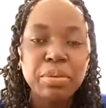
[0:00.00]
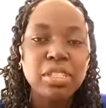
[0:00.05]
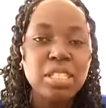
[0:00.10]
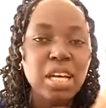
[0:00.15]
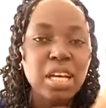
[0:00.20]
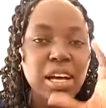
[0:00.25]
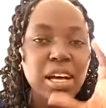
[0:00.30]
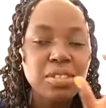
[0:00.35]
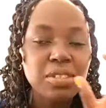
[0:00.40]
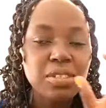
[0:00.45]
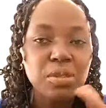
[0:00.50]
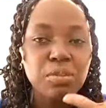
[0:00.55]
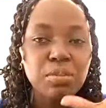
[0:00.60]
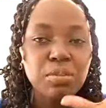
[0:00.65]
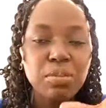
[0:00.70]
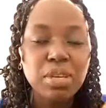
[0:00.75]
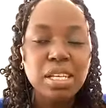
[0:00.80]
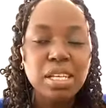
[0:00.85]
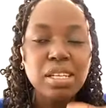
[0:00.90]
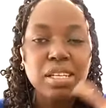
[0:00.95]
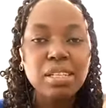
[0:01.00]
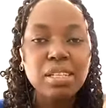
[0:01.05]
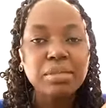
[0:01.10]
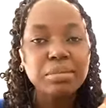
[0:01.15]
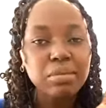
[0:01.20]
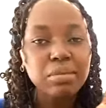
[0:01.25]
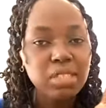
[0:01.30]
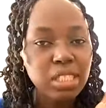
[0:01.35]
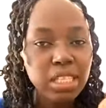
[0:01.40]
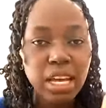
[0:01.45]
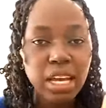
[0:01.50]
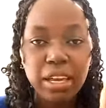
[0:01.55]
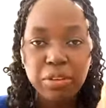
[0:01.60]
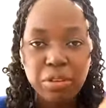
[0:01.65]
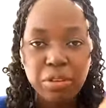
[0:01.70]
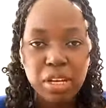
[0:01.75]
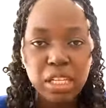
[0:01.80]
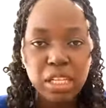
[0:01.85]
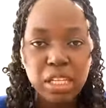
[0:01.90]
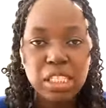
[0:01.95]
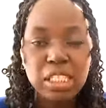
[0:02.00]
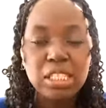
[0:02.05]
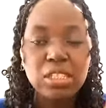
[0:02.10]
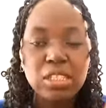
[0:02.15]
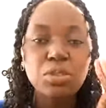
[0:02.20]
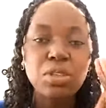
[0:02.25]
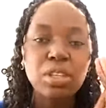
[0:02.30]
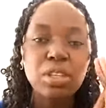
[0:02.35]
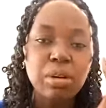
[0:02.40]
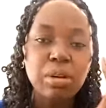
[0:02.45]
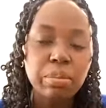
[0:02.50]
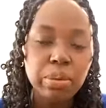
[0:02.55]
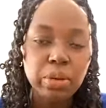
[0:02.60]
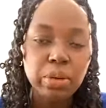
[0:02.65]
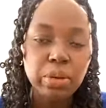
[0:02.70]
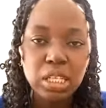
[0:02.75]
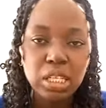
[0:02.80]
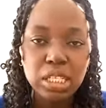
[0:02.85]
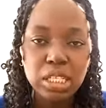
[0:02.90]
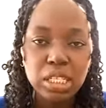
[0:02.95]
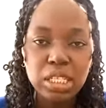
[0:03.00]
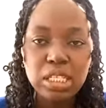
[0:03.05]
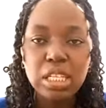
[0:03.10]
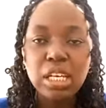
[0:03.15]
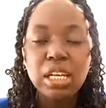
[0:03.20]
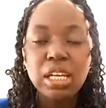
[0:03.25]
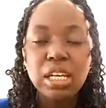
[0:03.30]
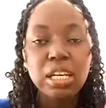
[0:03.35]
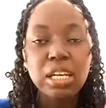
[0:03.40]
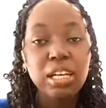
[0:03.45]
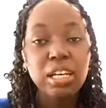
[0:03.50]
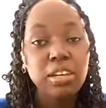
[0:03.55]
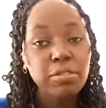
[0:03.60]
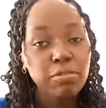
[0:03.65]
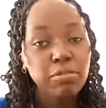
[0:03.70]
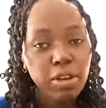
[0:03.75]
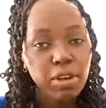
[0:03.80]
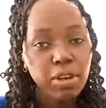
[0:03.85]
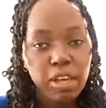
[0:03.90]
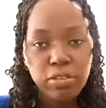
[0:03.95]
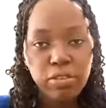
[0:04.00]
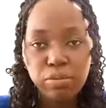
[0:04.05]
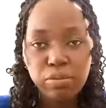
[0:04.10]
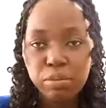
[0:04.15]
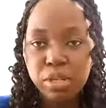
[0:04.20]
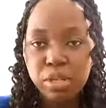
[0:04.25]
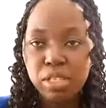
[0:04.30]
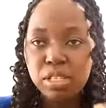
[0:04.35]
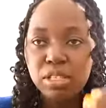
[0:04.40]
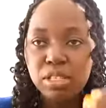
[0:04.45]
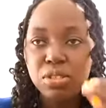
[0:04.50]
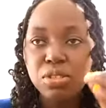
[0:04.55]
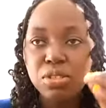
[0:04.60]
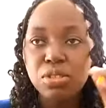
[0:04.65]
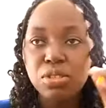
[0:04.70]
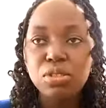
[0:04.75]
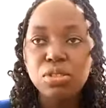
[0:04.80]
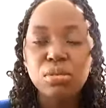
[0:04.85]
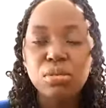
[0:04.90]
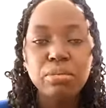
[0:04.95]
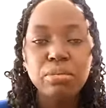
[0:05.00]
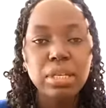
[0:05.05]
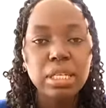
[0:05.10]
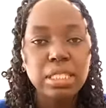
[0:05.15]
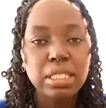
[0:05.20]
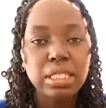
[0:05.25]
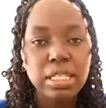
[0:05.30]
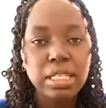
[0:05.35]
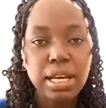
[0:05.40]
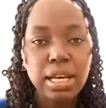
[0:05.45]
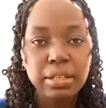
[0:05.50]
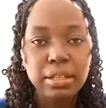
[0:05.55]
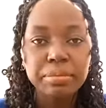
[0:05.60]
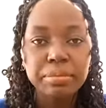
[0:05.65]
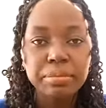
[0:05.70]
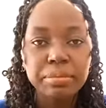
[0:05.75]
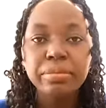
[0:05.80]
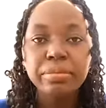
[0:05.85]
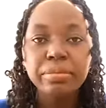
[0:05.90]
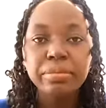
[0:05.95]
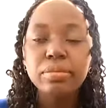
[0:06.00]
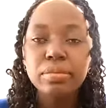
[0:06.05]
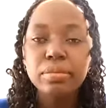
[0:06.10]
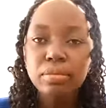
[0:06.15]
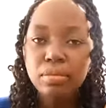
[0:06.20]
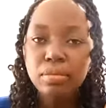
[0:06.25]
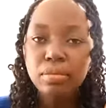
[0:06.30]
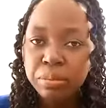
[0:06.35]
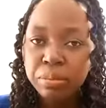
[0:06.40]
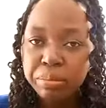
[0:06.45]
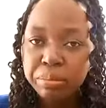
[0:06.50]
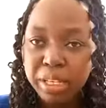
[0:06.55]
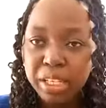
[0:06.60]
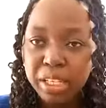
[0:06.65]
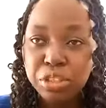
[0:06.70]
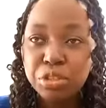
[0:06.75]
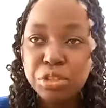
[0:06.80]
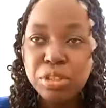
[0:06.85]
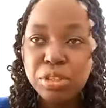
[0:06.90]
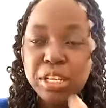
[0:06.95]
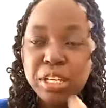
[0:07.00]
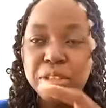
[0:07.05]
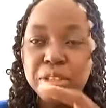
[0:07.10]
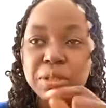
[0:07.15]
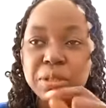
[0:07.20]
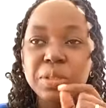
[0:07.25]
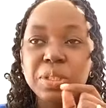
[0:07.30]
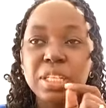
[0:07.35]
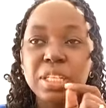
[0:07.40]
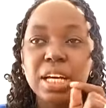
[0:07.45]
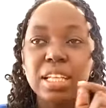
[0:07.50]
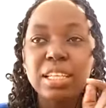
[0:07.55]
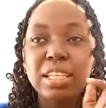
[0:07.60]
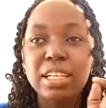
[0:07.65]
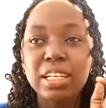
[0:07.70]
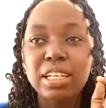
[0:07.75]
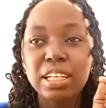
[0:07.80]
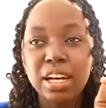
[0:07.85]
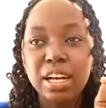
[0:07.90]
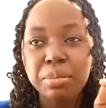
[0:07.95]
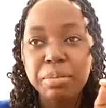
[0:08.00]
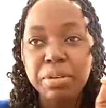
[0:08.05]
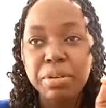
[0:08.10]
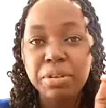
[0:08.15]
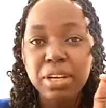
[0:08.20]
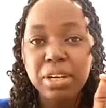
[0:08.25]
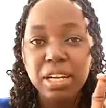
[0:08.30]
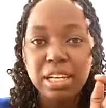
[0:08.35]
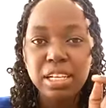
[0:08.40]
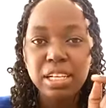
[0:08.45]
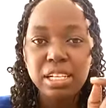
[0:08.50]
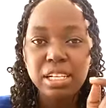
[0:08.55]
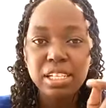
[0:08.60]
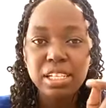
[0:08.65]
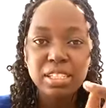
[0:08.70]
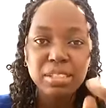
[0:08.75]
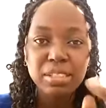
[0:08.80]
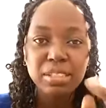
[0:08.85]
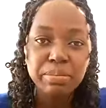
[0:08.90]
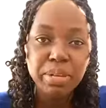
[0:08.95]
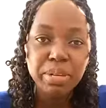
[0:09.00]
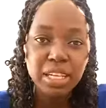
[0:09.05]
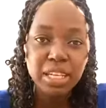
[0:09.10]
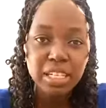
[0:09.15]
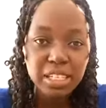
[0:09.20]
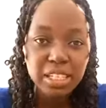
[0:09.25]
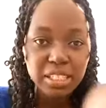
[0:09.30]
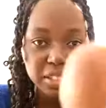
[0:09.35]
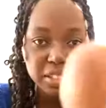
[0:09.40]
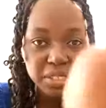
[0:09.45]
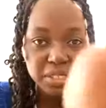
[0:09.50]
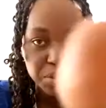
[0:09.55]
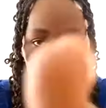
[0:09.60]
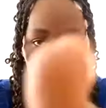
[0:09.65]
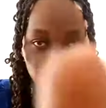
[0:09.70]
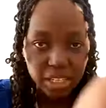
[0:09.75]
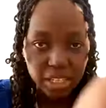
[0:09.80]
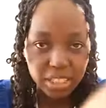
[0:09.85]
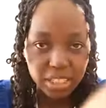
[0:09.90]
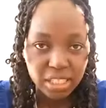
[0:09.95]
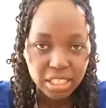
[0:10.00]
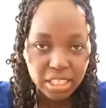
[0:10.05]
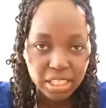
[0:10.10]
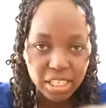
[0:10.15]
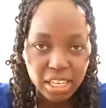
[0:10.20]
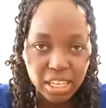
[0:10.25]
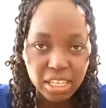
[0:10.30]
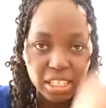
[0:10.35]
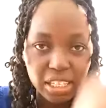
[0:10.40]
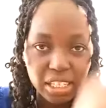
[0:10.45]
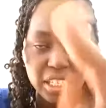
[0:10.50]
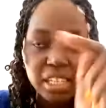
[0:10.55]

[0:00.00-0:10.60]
It has to be direct to the point. In 5 minutes, you should be done. Make sure you look at the camera lens. My lens is right here.